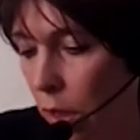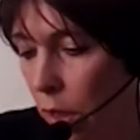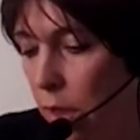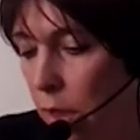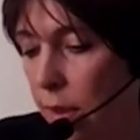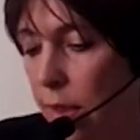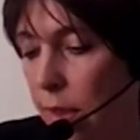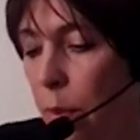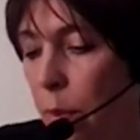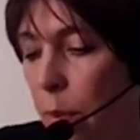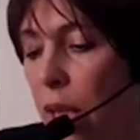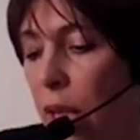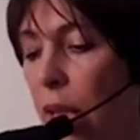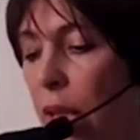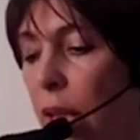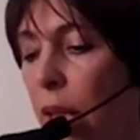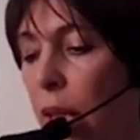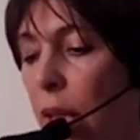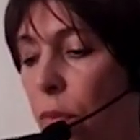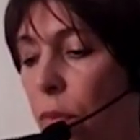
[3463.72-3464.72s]

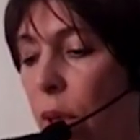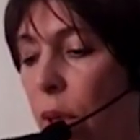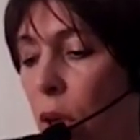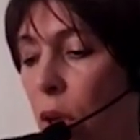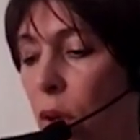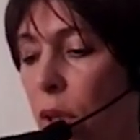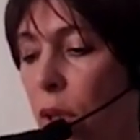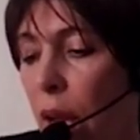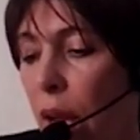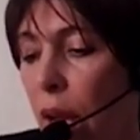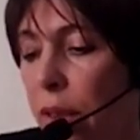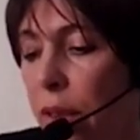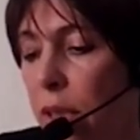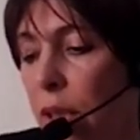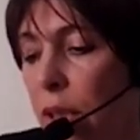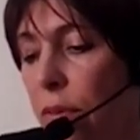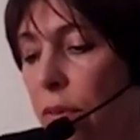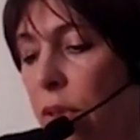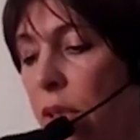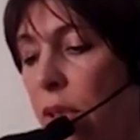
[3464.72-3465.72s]
Similarly, if we look at the
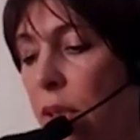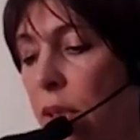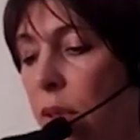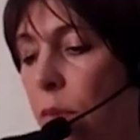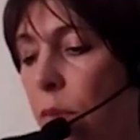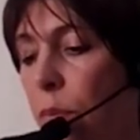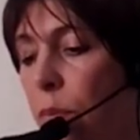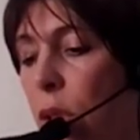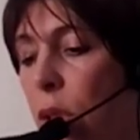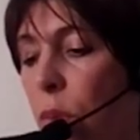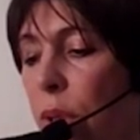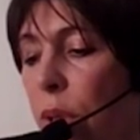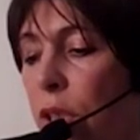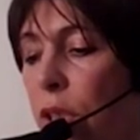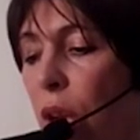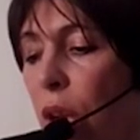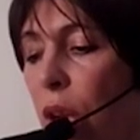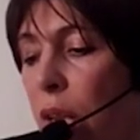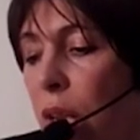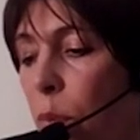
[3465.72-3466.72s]
difference between
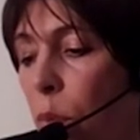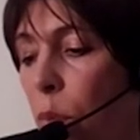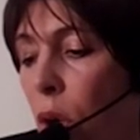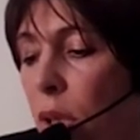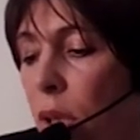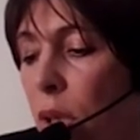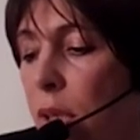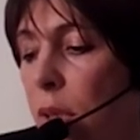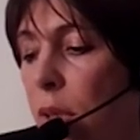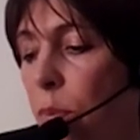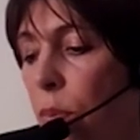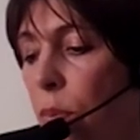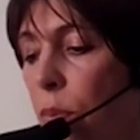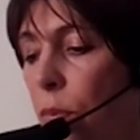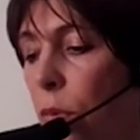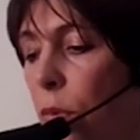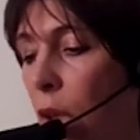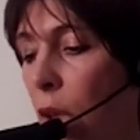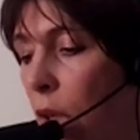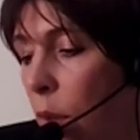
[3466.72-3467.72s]
Janet Mock's
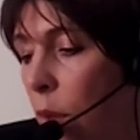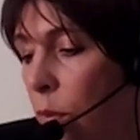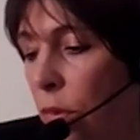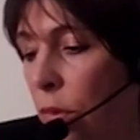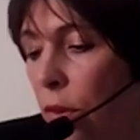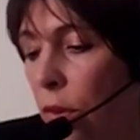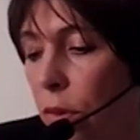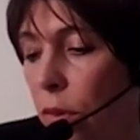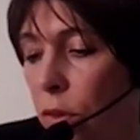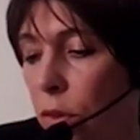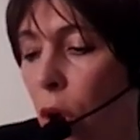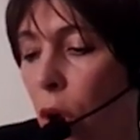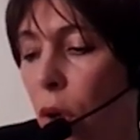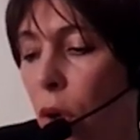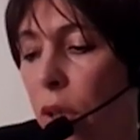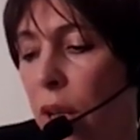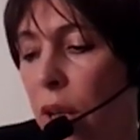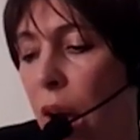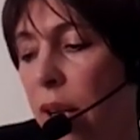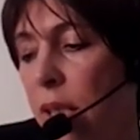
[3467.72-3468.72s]

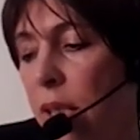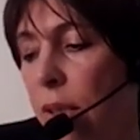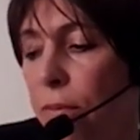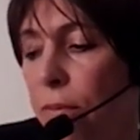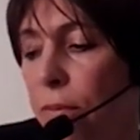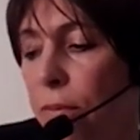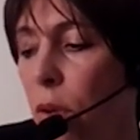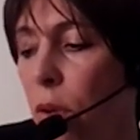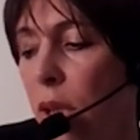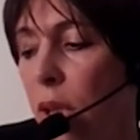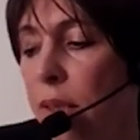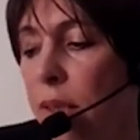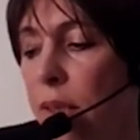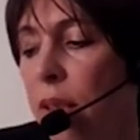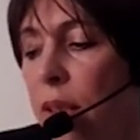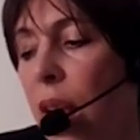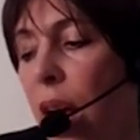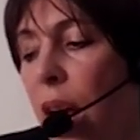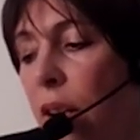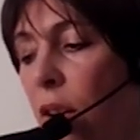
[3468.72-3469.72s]
narrative focus
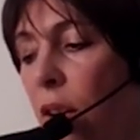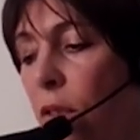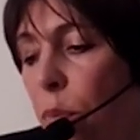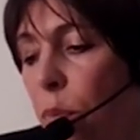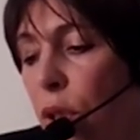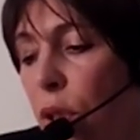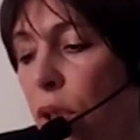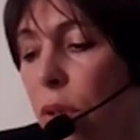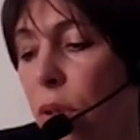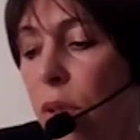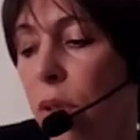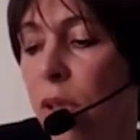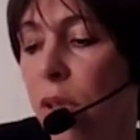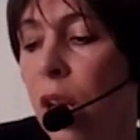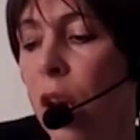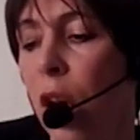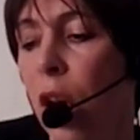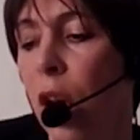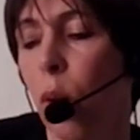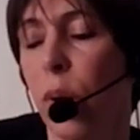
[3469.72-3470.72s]
and that of Baruch,
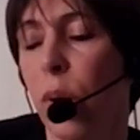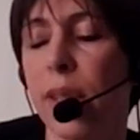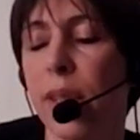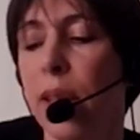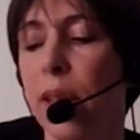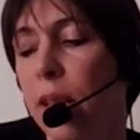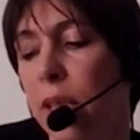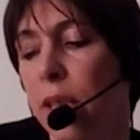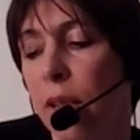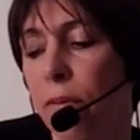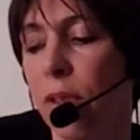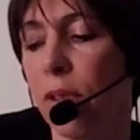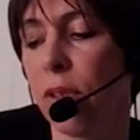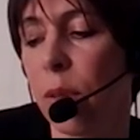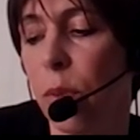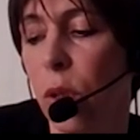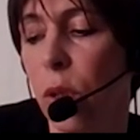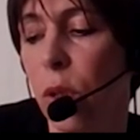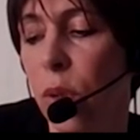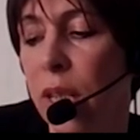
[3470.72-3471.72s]
we see the difference
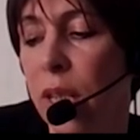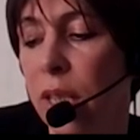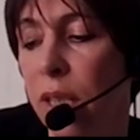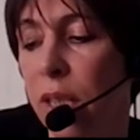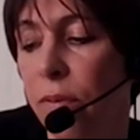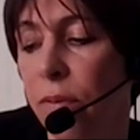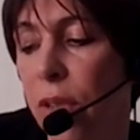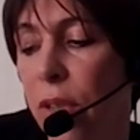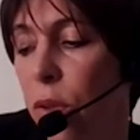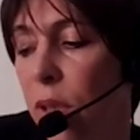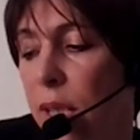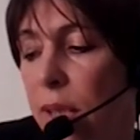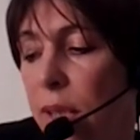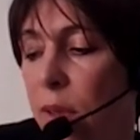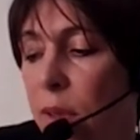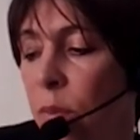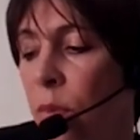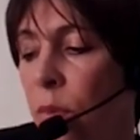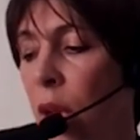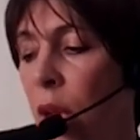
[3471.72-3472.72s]
between
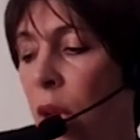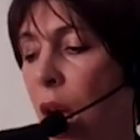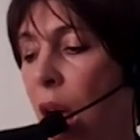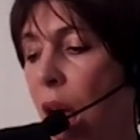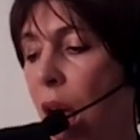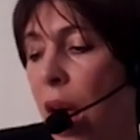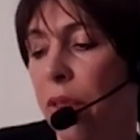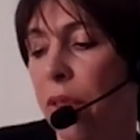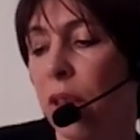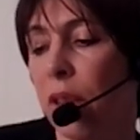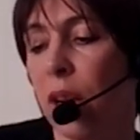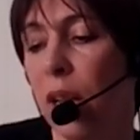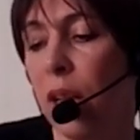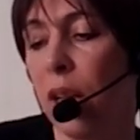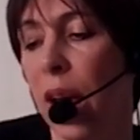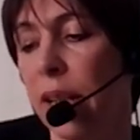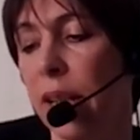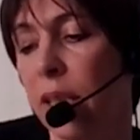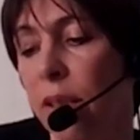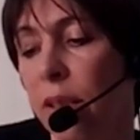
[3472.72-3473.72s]
individualism and the
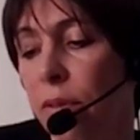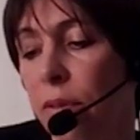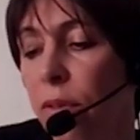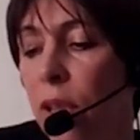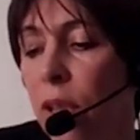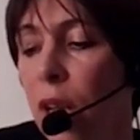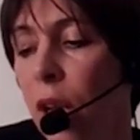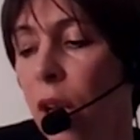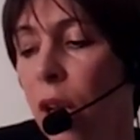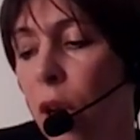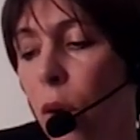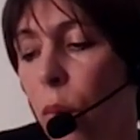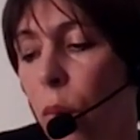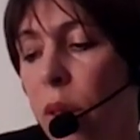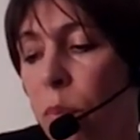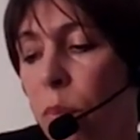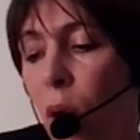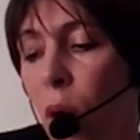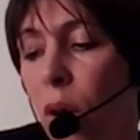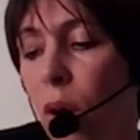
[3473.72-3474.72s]
collective.
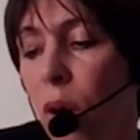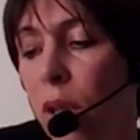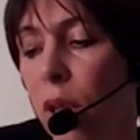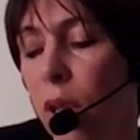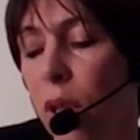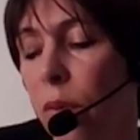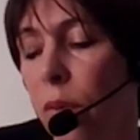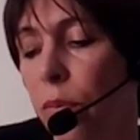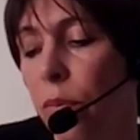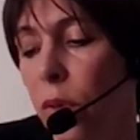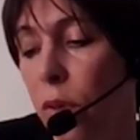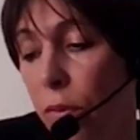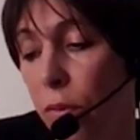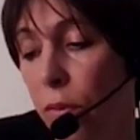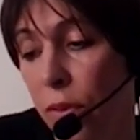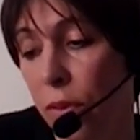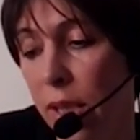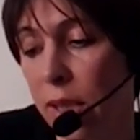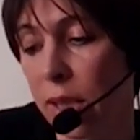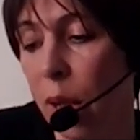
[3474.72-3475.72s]
With Mock,
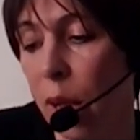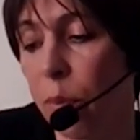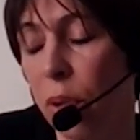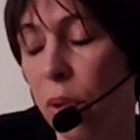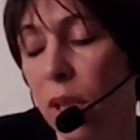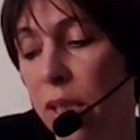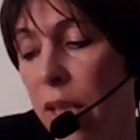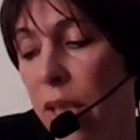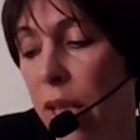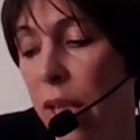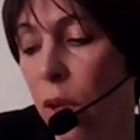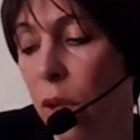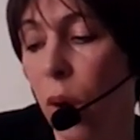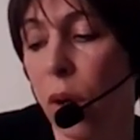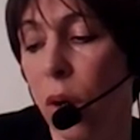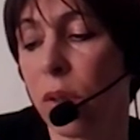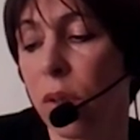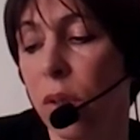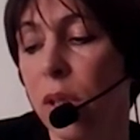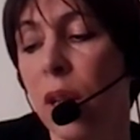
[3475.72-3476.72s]
for example, and I
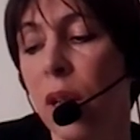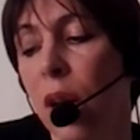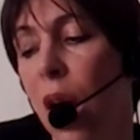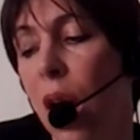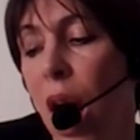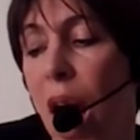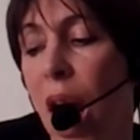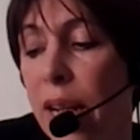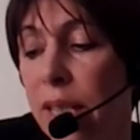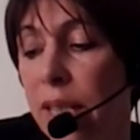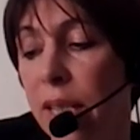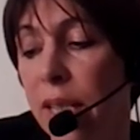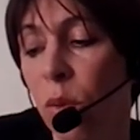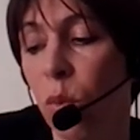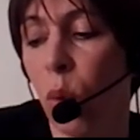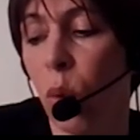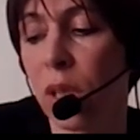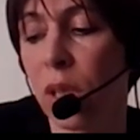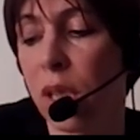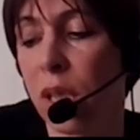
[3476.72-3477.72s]
quote, "I didn't
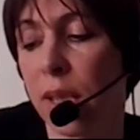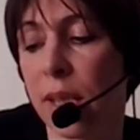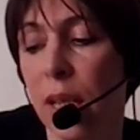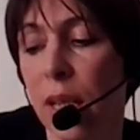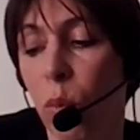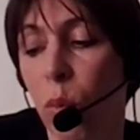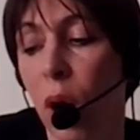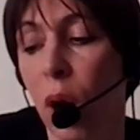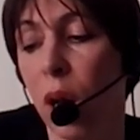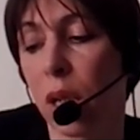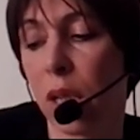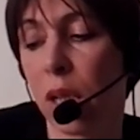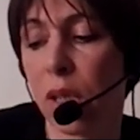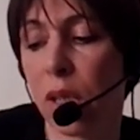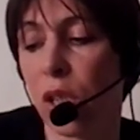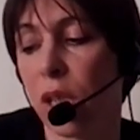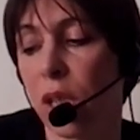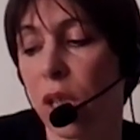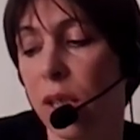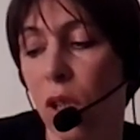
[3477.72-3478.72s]
want to see work as
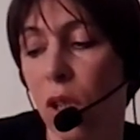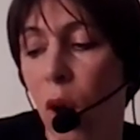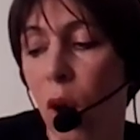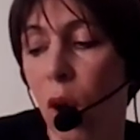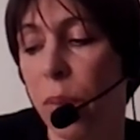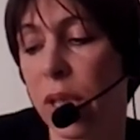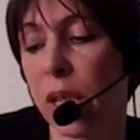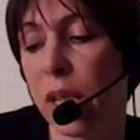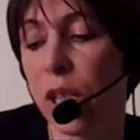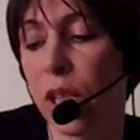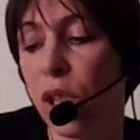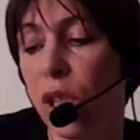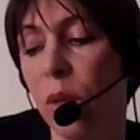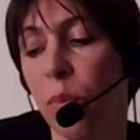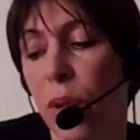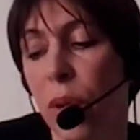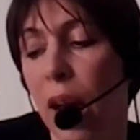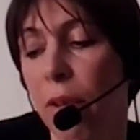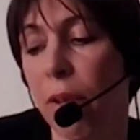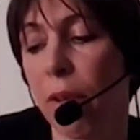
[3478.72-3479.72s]
just a competition,
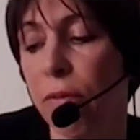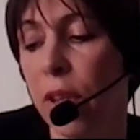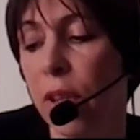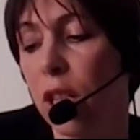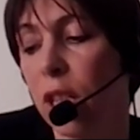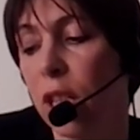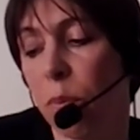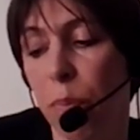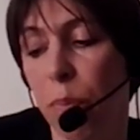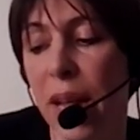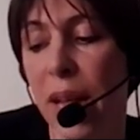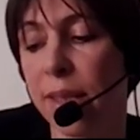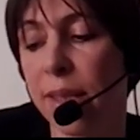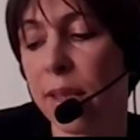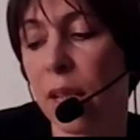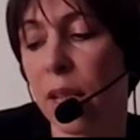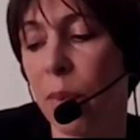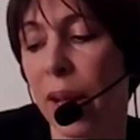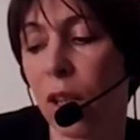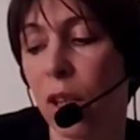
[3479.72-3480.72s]
but I figured
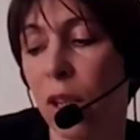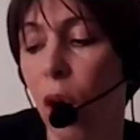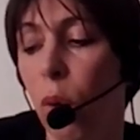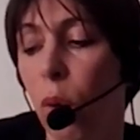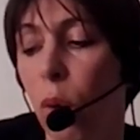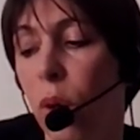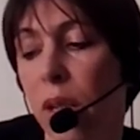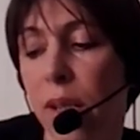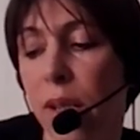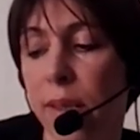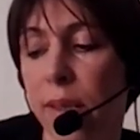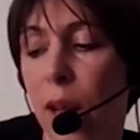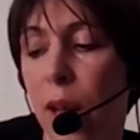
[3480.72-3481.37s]
besting my co-workers'